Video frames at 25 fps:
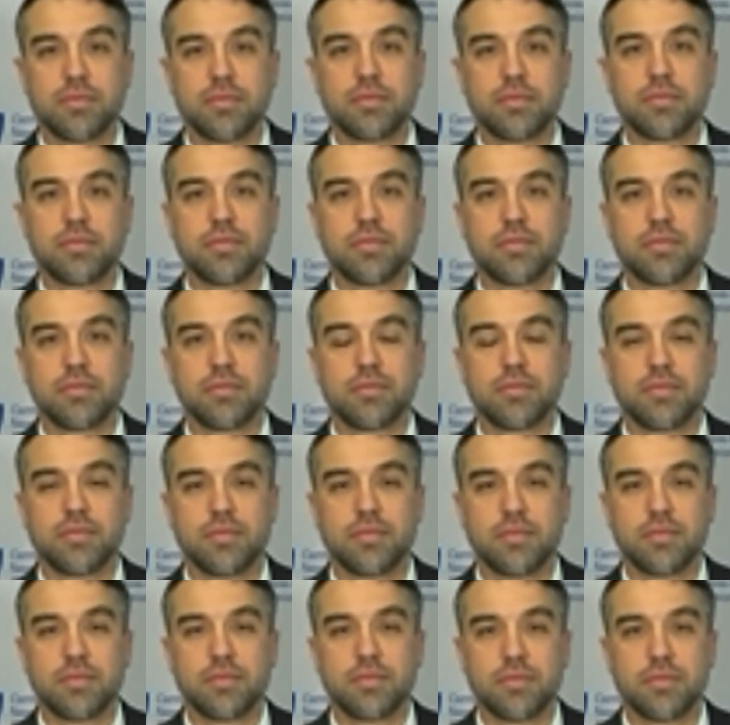
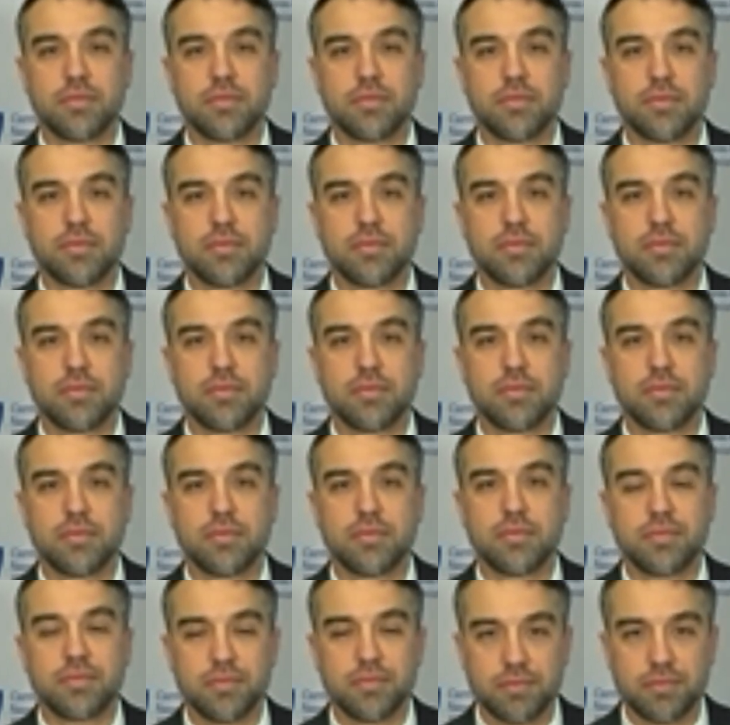
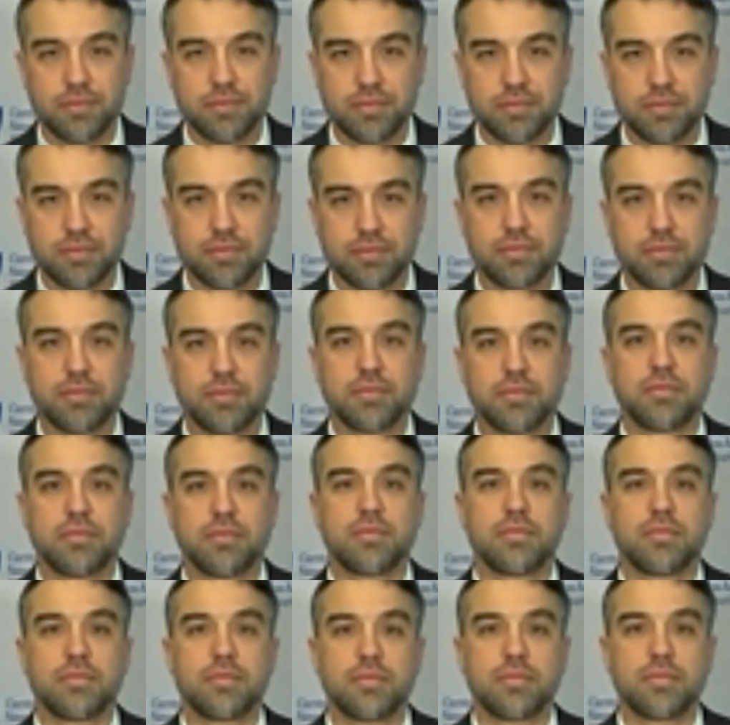
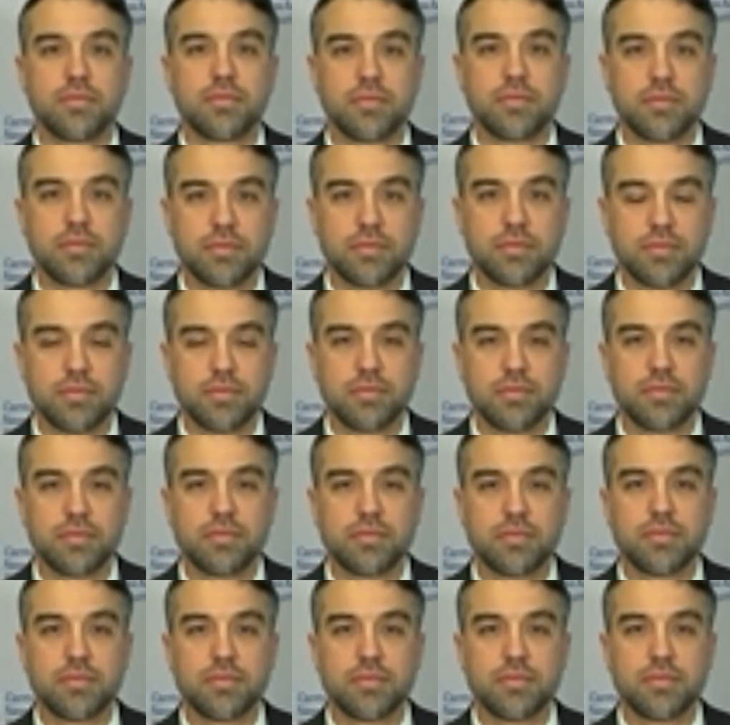
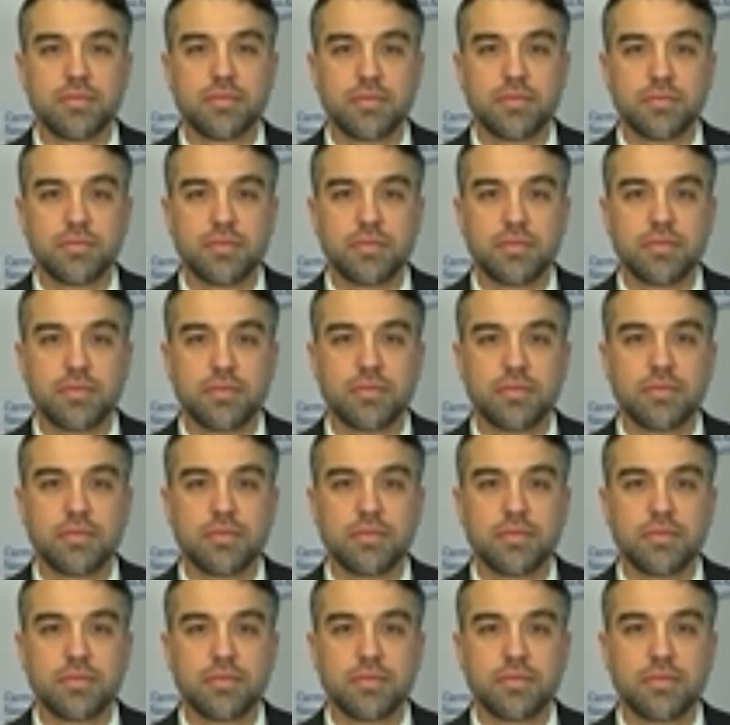
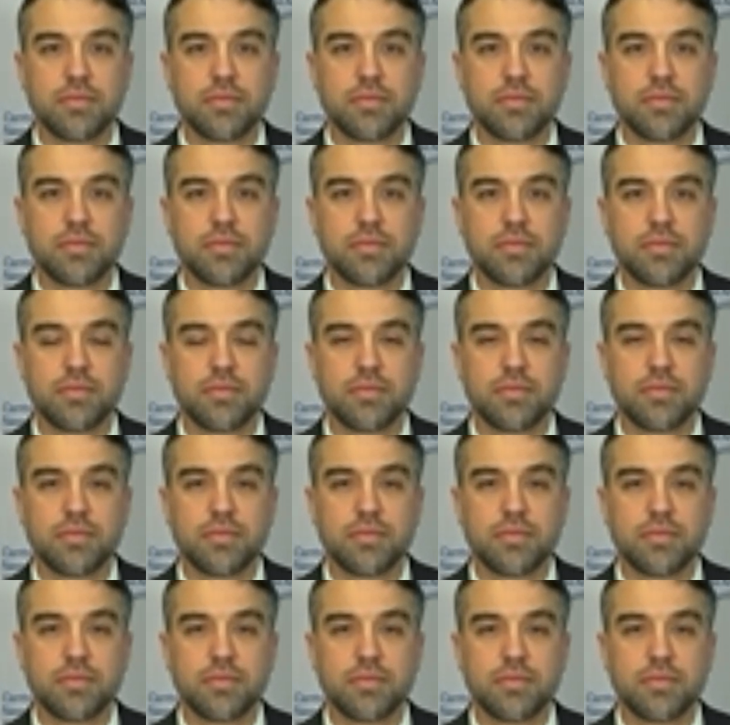
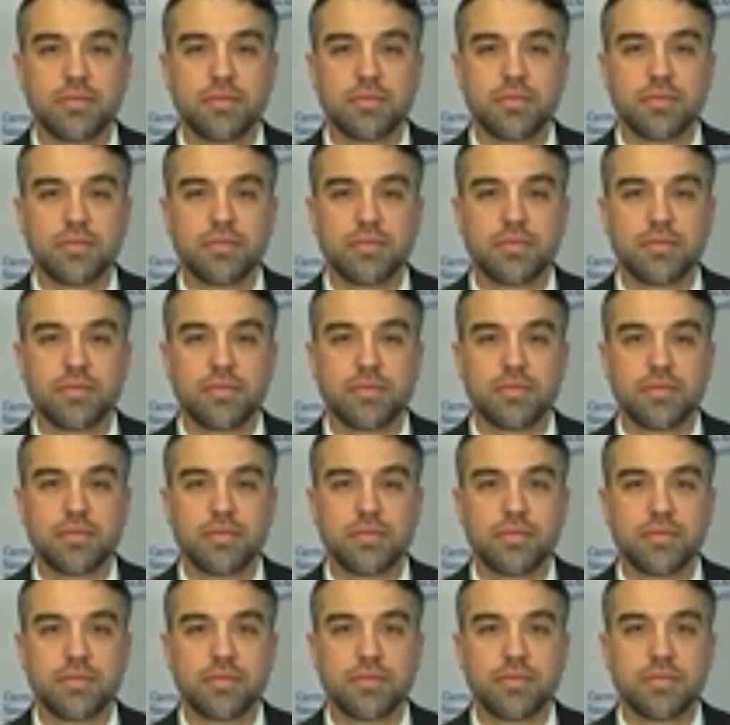
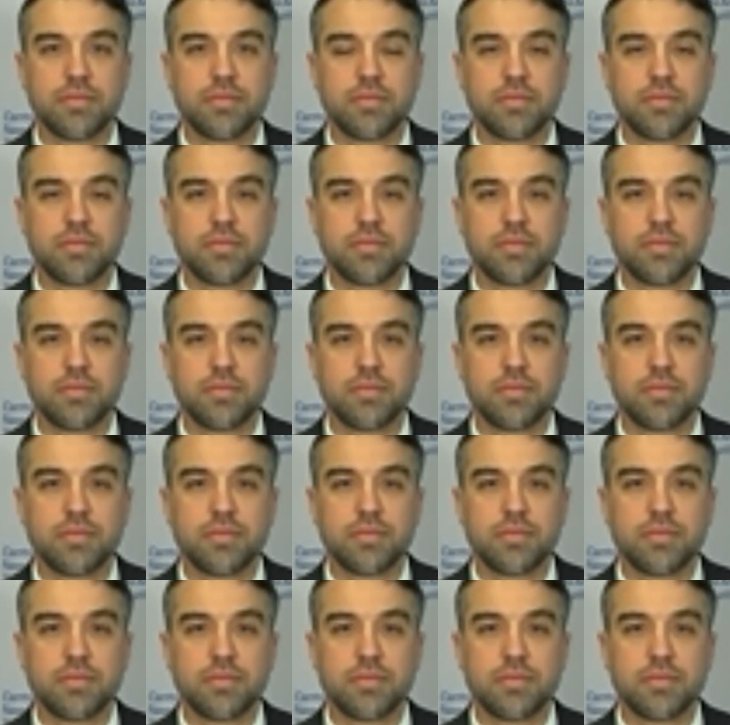
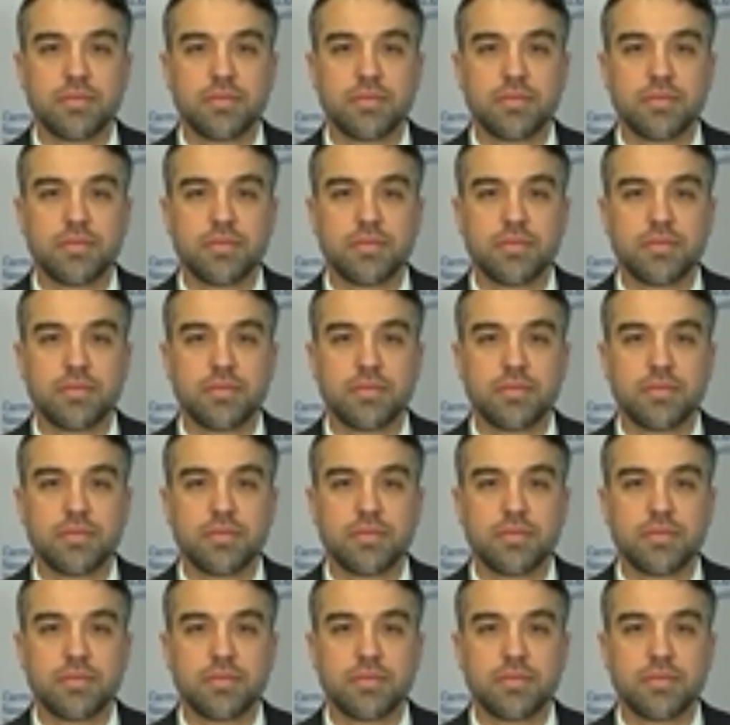(silent)